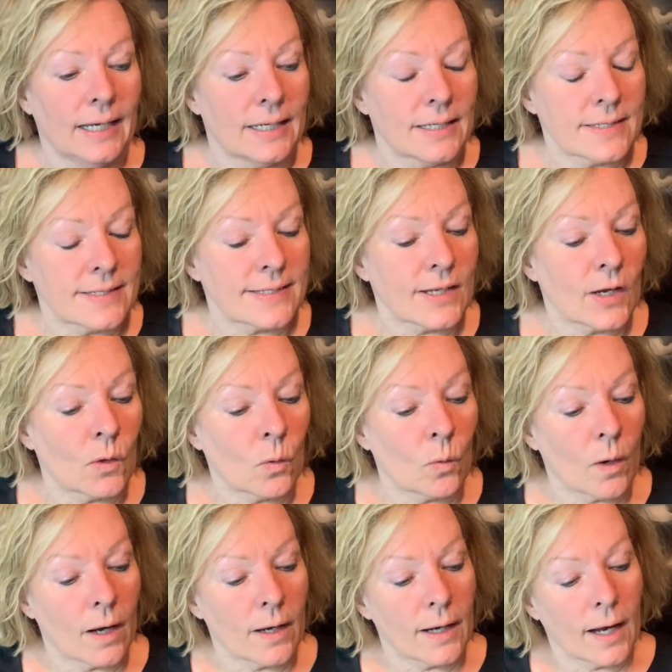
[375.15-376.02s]

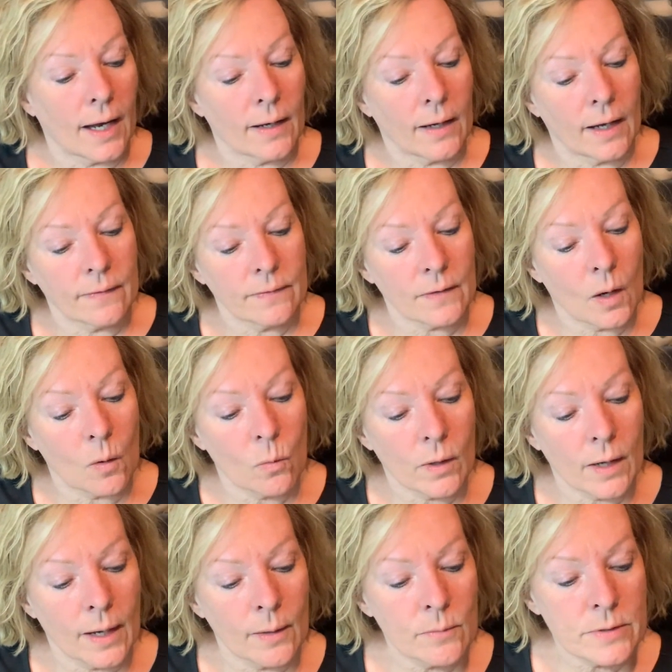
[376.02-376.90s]
So I thought
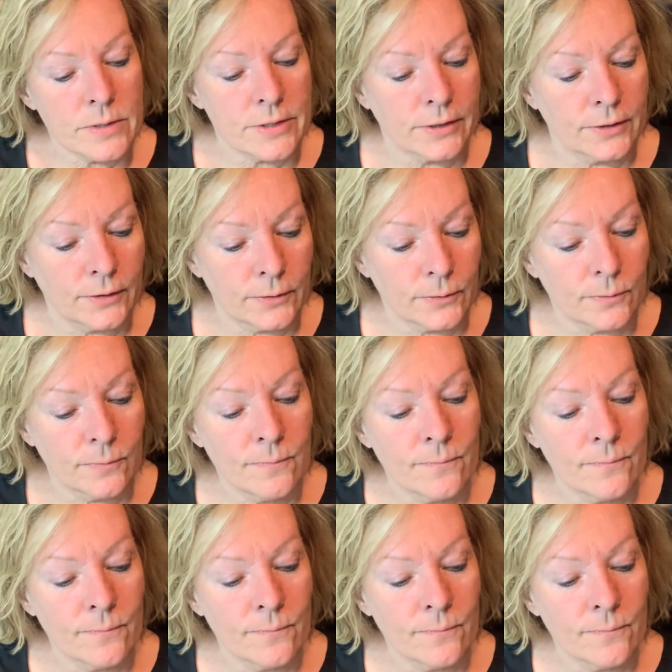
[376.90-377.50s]
what I would do